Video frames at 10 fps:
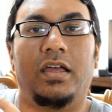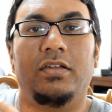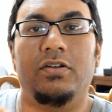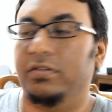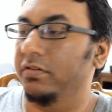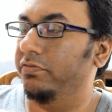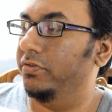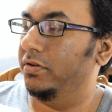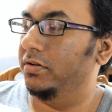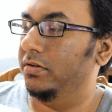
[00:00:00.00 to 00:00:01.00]
I got it
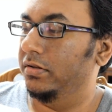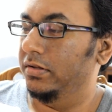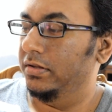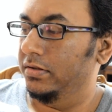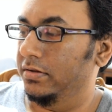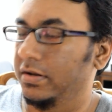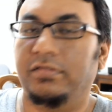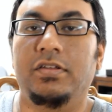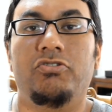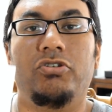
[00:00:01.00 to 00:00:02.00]
for
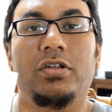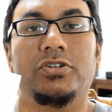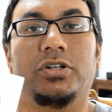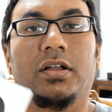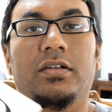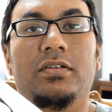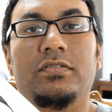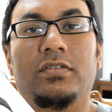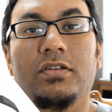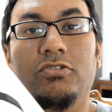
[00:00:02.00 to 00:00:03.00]
less than
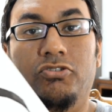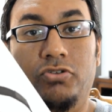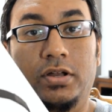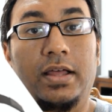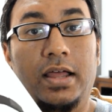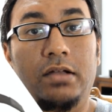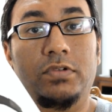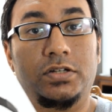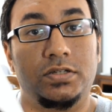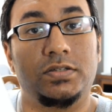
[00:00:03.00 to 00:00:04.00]
$300 in Trinidad,
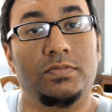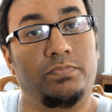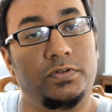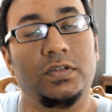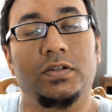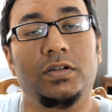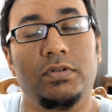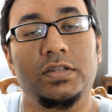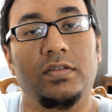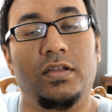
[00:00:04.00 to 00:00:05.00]
which is pretty good
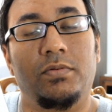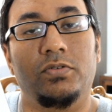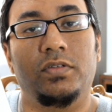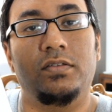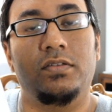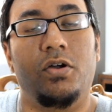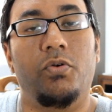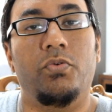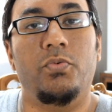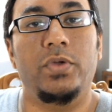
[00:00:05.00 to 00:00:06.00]
when you think about it.
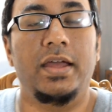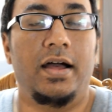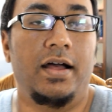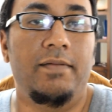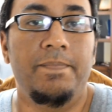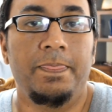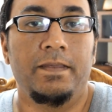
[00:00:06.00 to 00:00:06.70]
Now, we are...